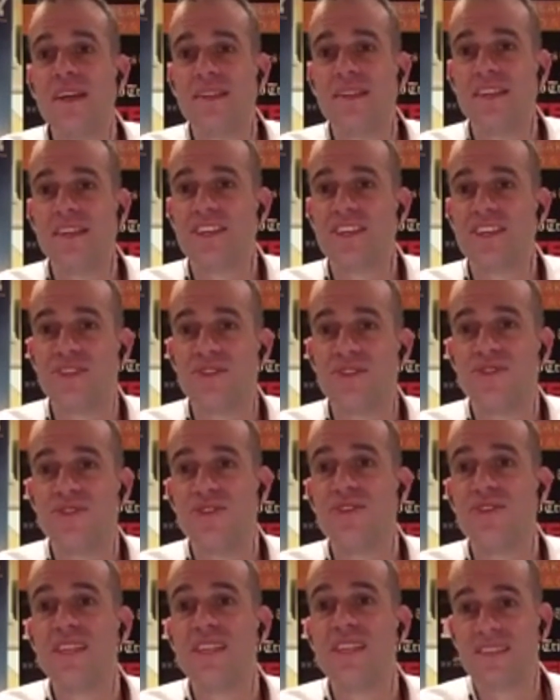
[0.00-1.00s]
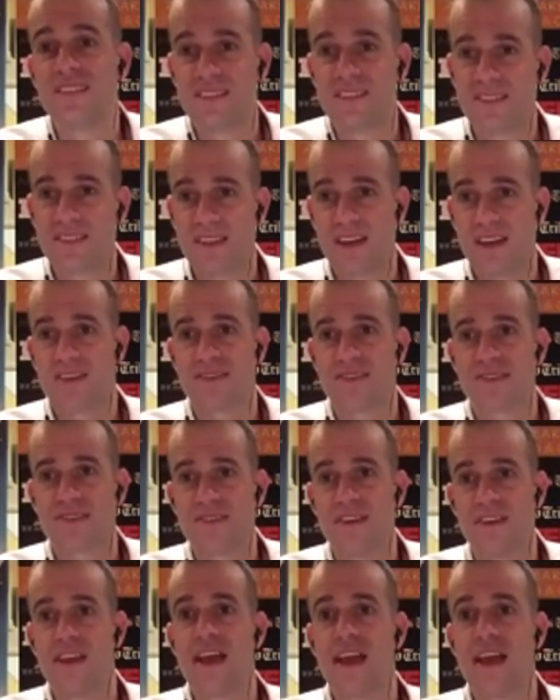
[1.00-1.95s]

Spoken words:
the issues you need to discuss?